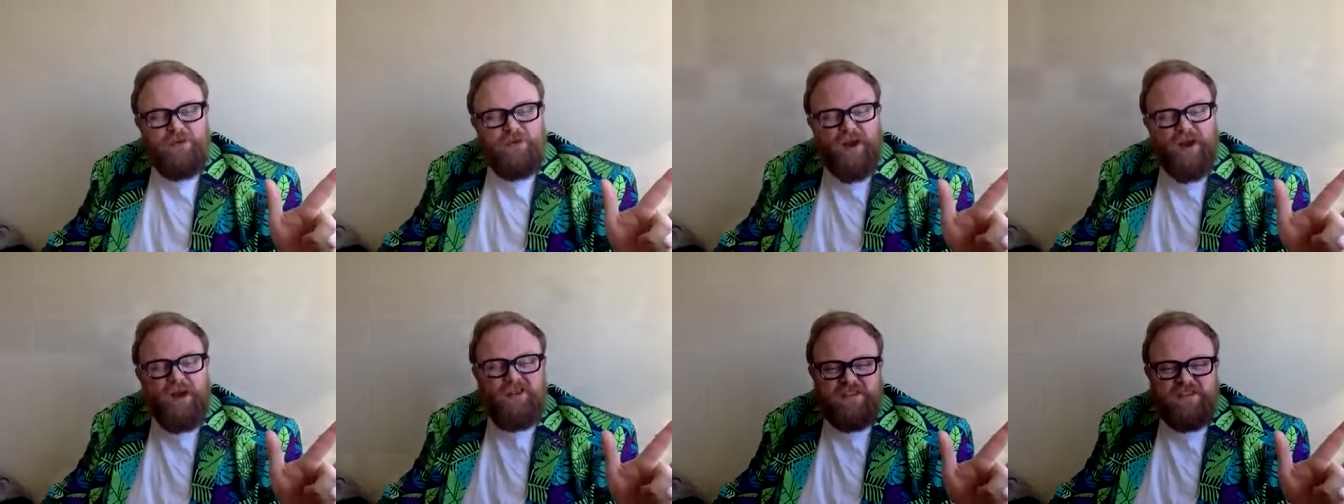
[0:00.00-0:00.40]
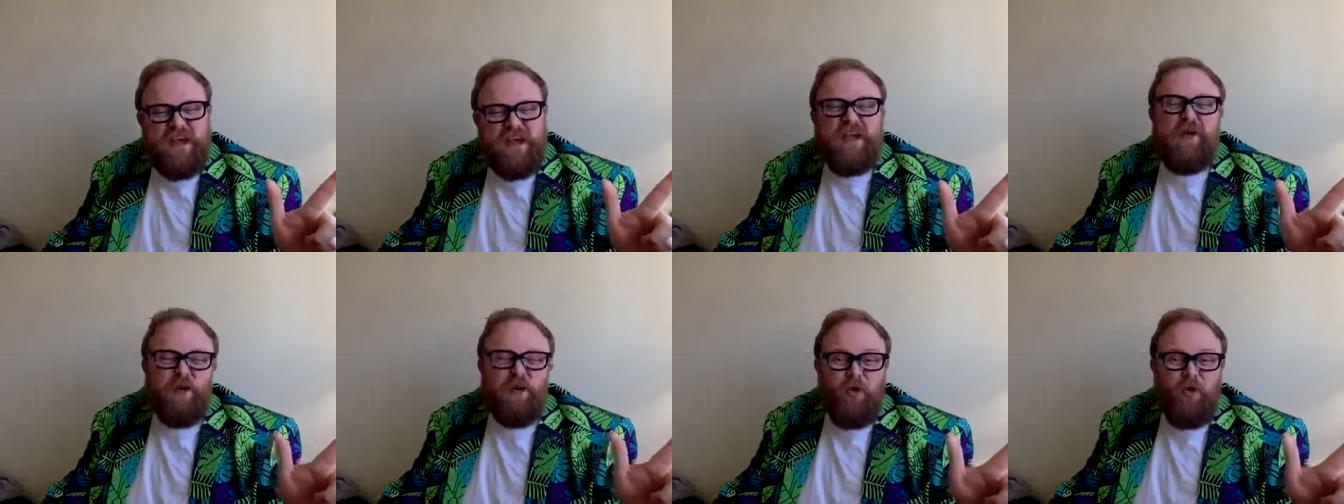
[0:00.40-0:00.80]
but I'll
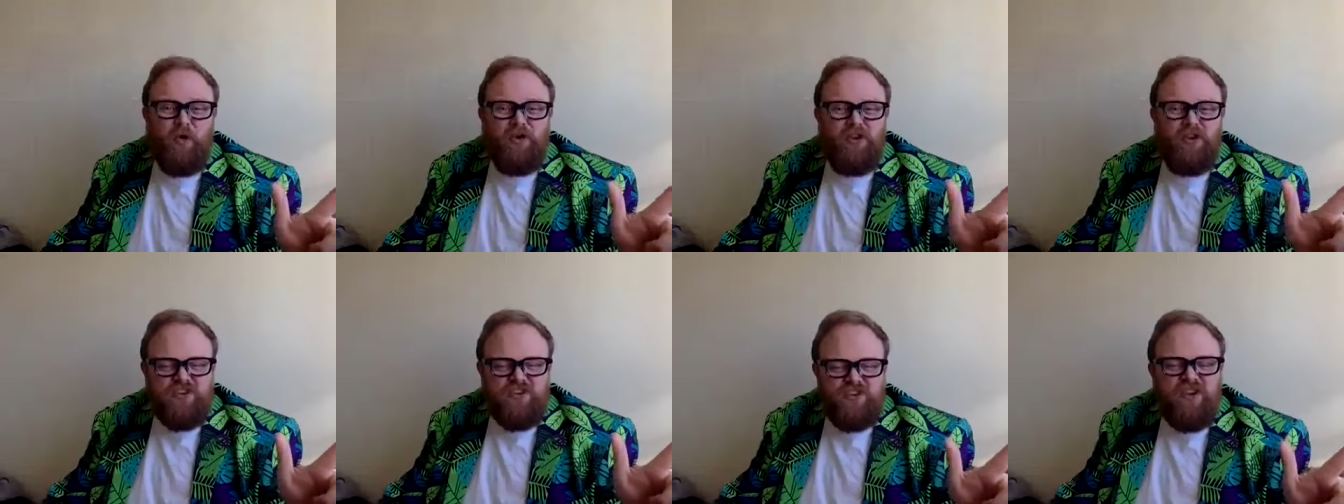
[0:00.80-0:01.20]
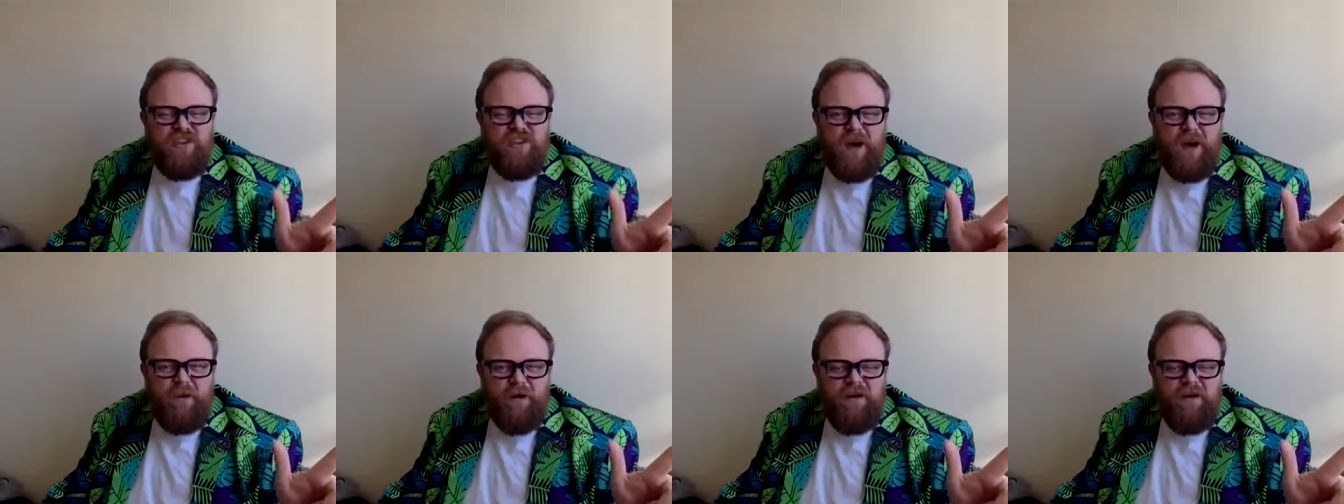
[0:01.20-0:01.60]
say
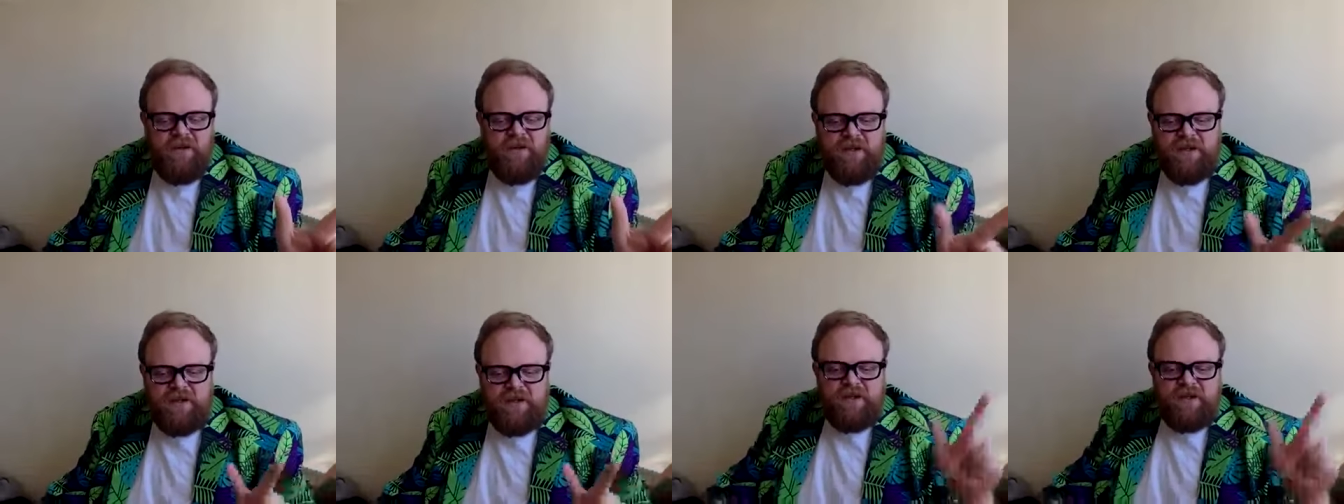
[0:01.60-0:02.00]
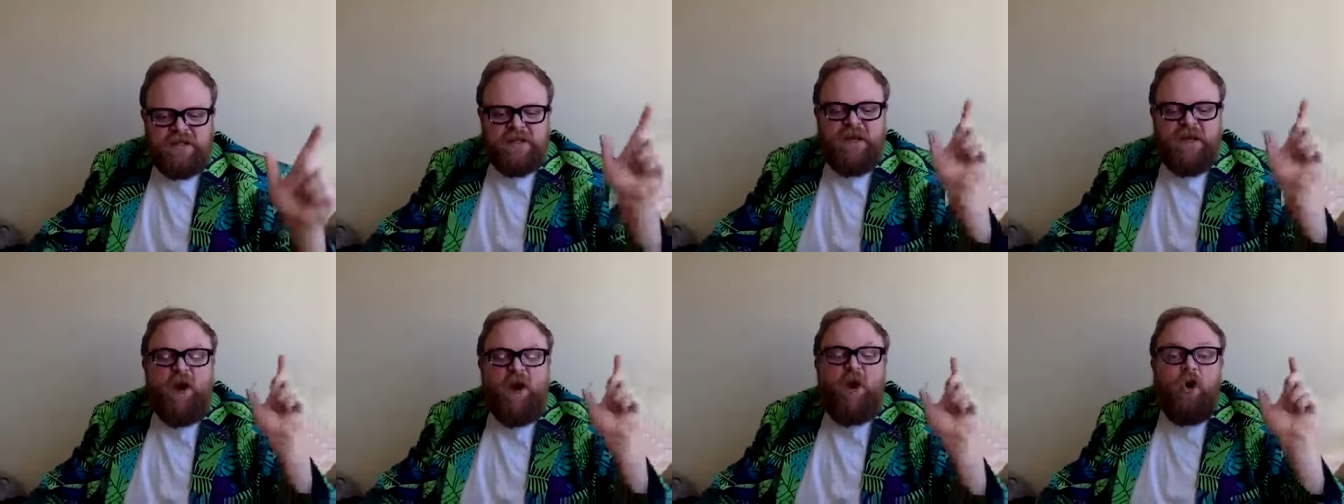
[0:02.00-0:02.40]
Horus, don't I?
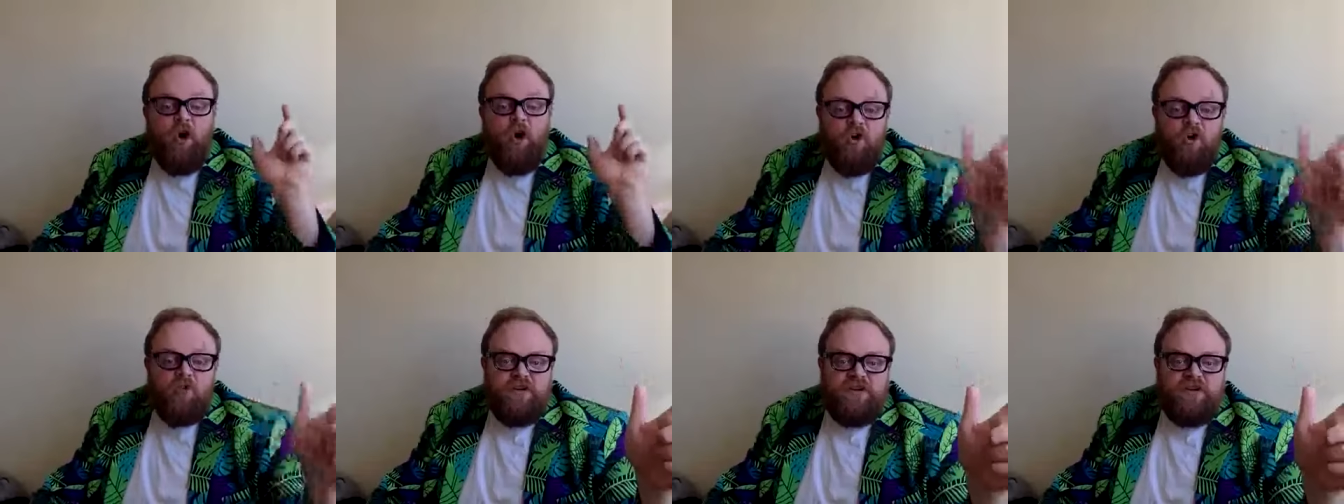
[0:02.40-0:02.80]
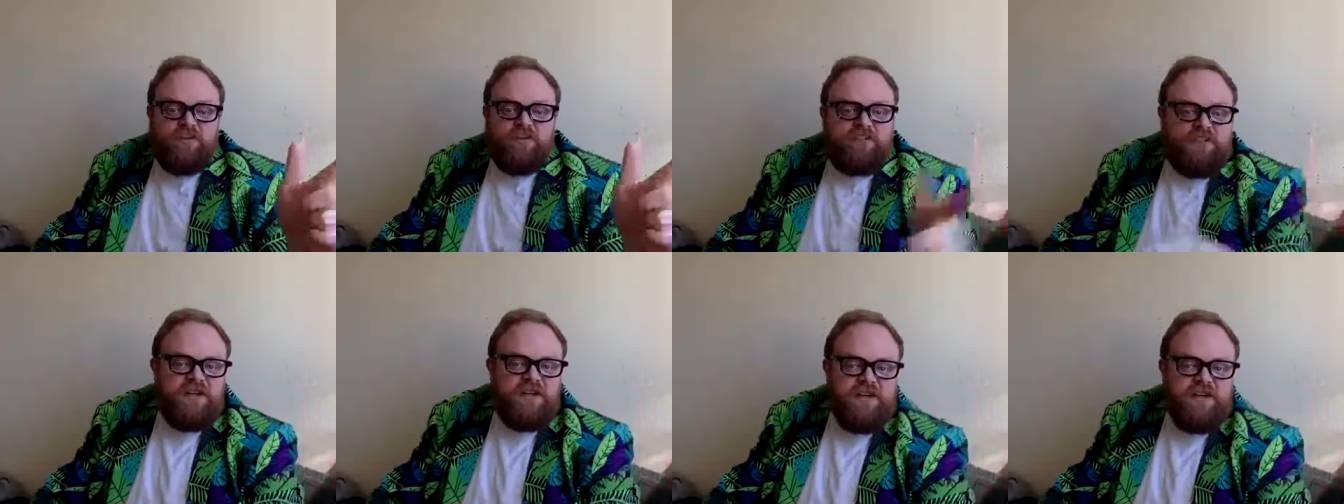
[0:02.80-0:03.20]

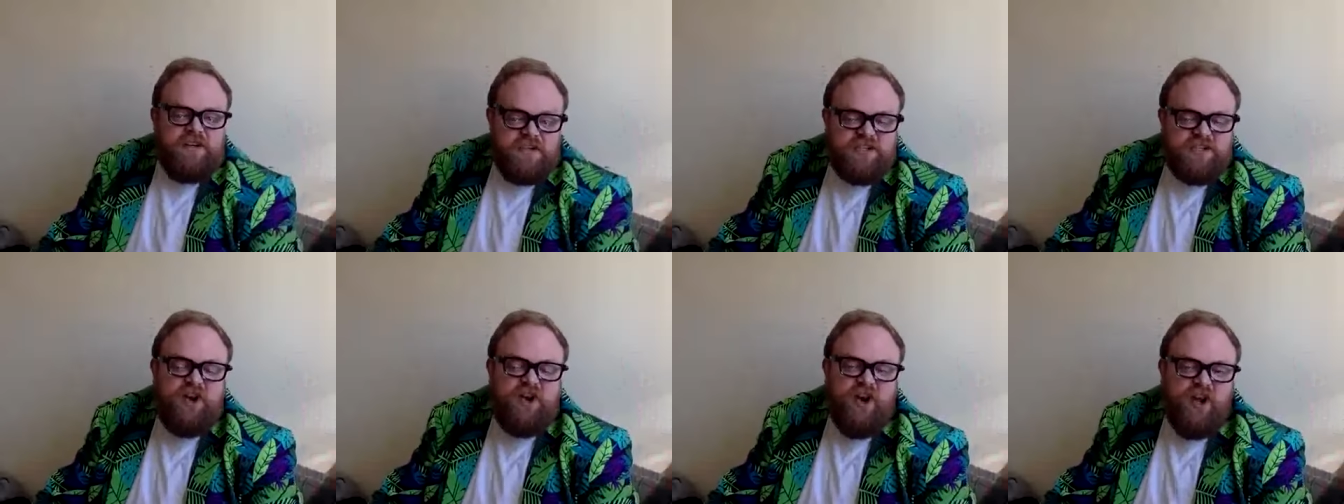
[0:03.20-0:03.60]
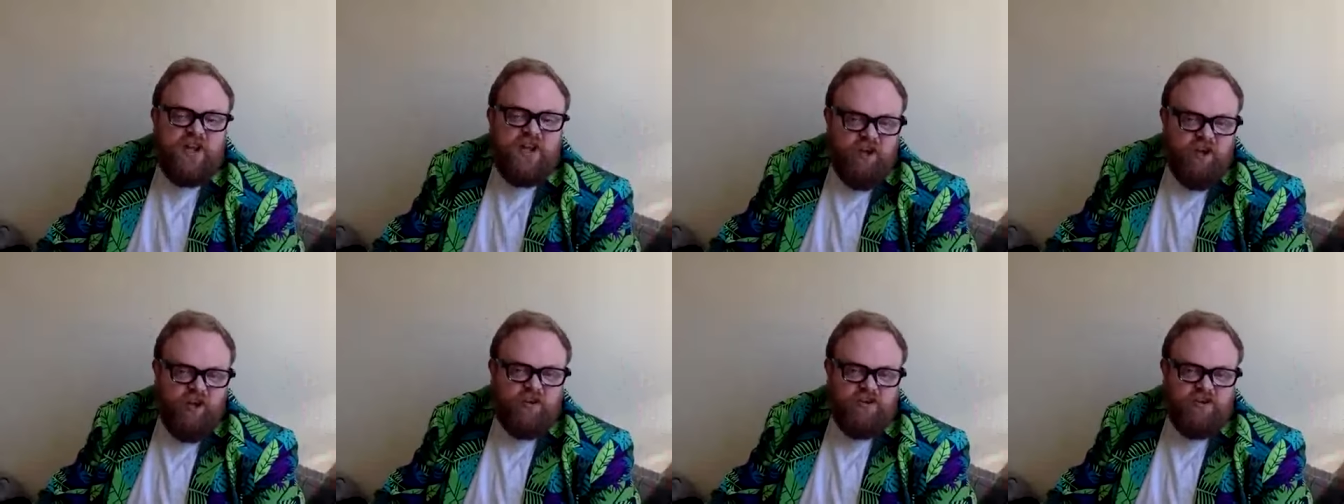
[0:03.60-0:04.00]
Horus, the
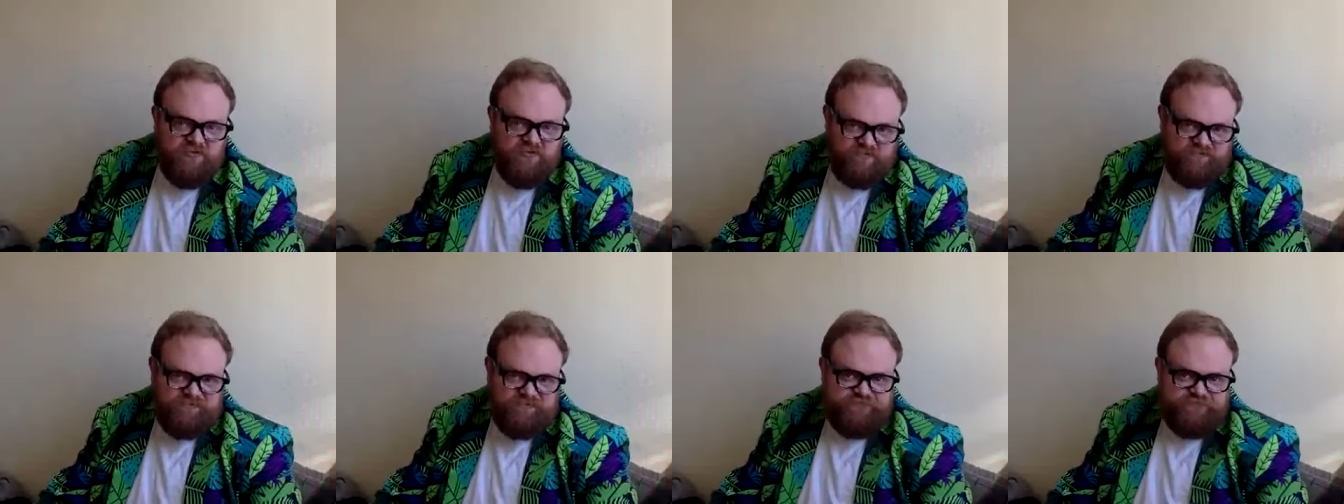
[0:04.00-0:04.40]
sky god,